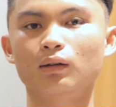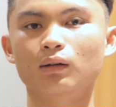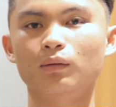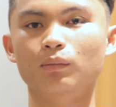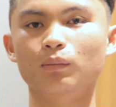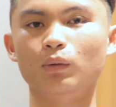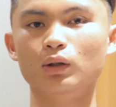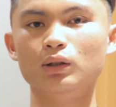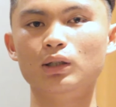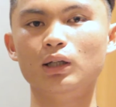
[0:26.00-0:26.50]

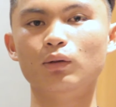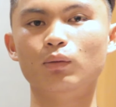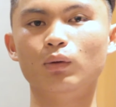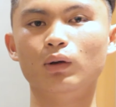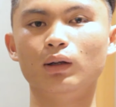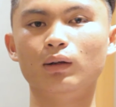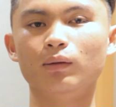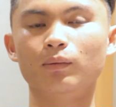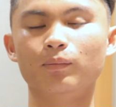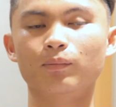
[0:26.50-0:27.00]
project
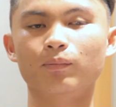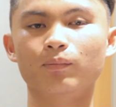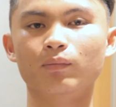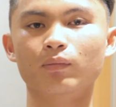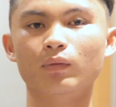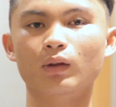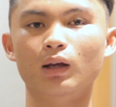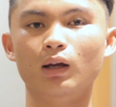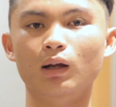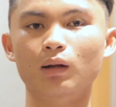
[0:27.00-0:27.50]
will
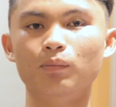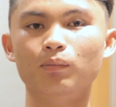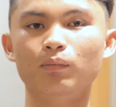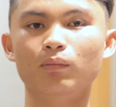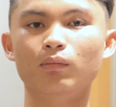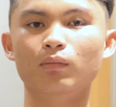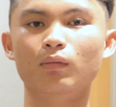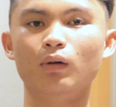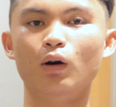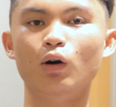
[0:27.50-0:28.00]
help
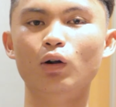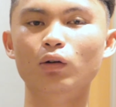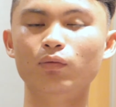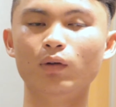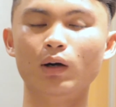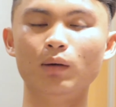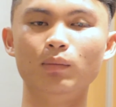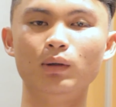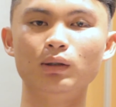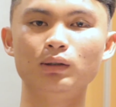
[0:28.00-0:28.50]
all
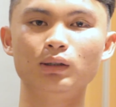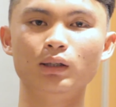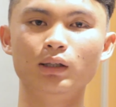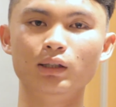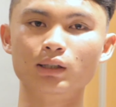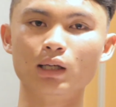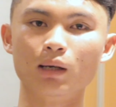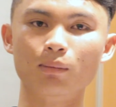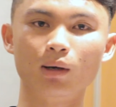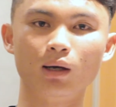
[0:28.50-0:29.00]
farmers in
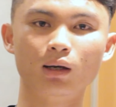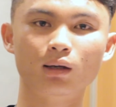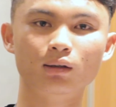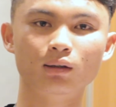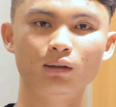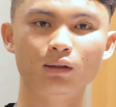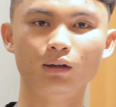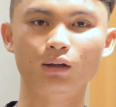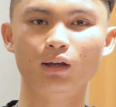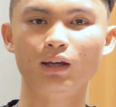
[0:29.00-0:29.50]
Sabah.
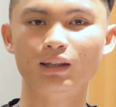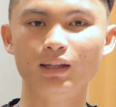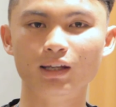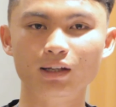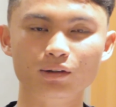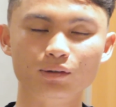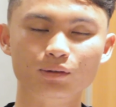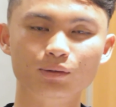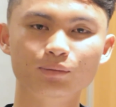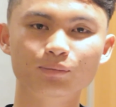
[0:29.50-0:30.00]
Okay,
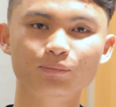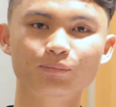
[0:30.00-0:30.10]
thank you.